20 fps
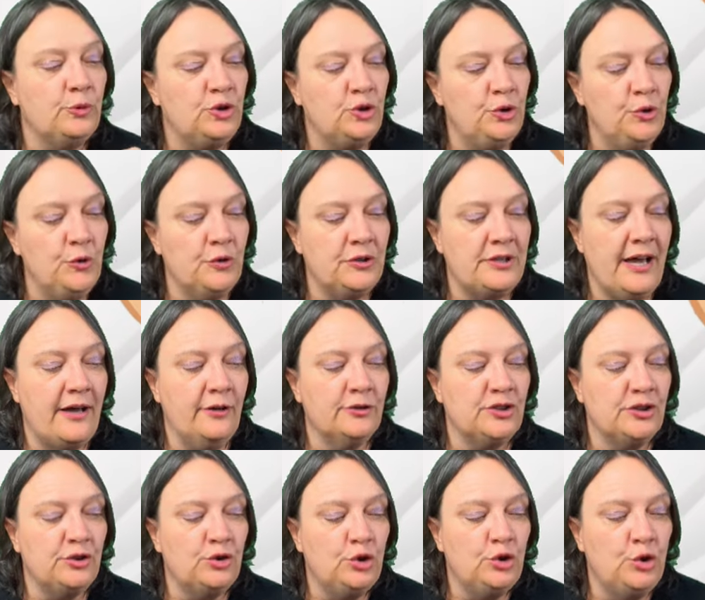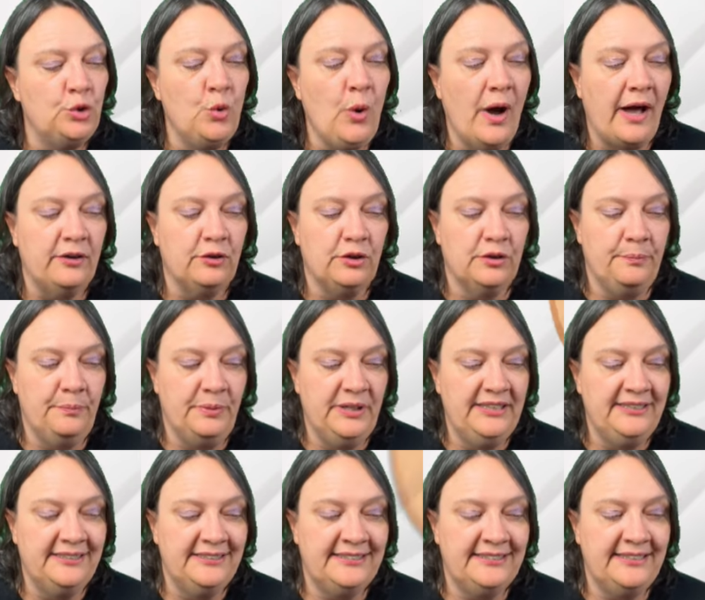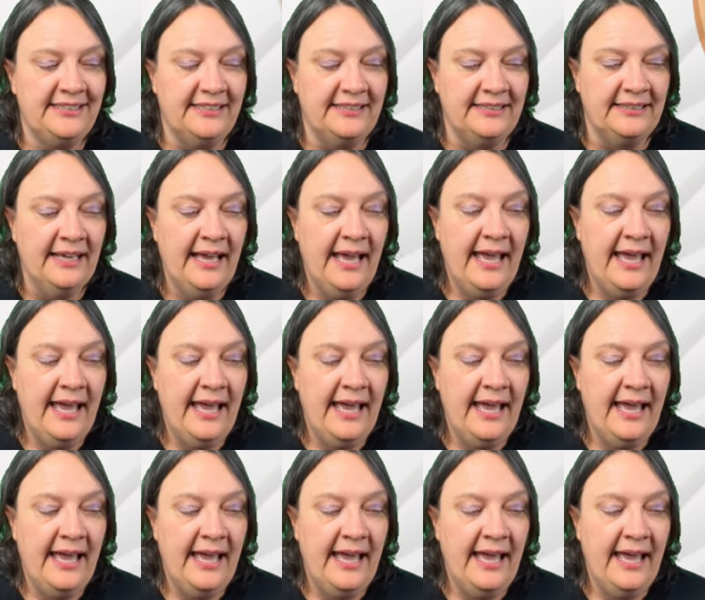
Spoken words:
2200 BC.